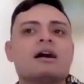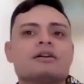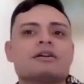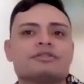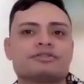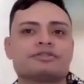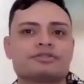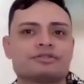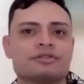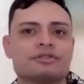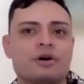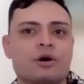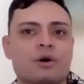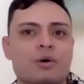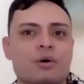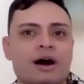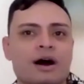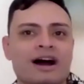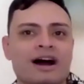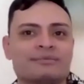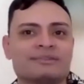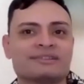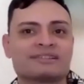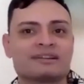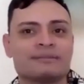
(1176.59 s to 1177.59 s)
So I
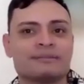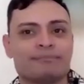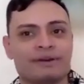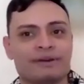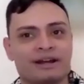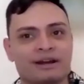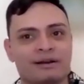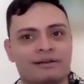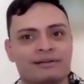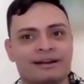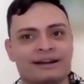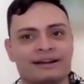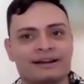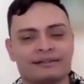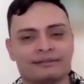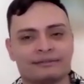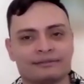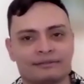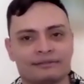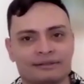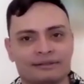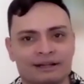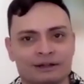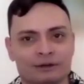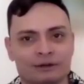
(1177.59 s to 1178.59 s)
was comparing
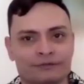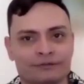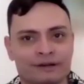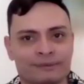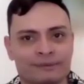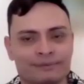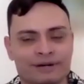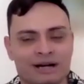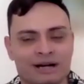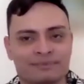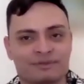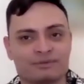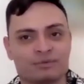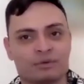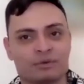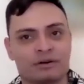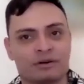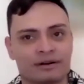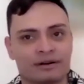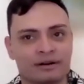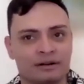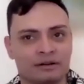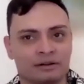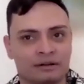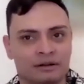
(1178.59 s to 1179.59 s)
Alfred Baum's work
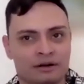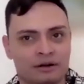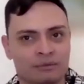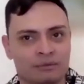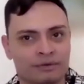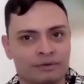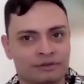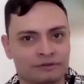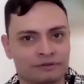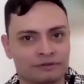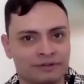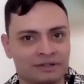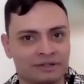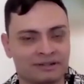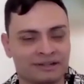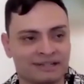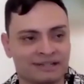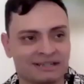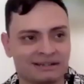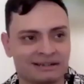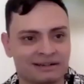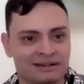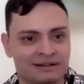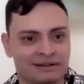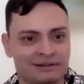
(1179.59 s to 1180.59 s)
along with the fairy
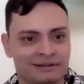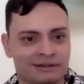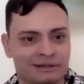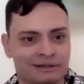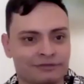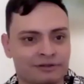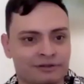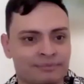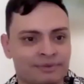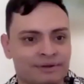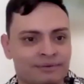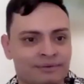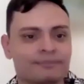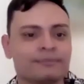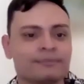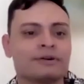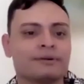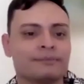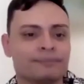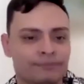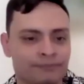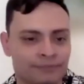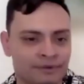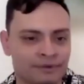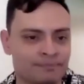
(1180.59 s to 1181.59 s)
tale character from Be
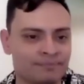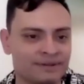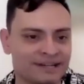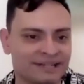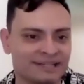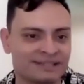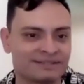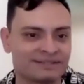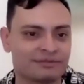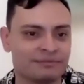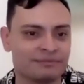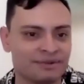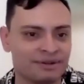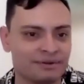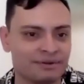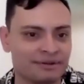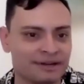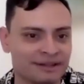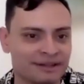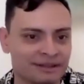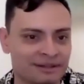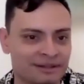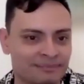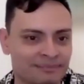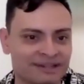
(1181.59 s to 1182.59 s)
um, the Beast, from Beauty
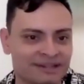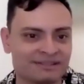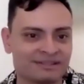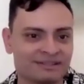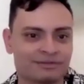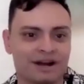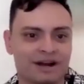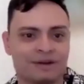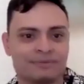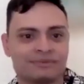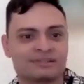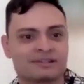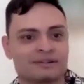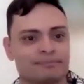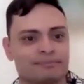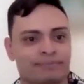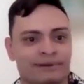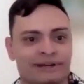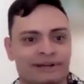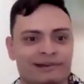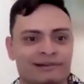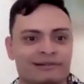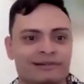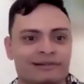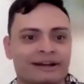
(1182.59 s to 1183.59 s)
and the Beast. So I was
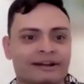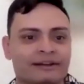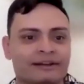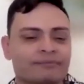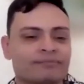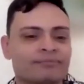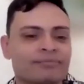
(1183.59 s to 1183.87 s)
comparing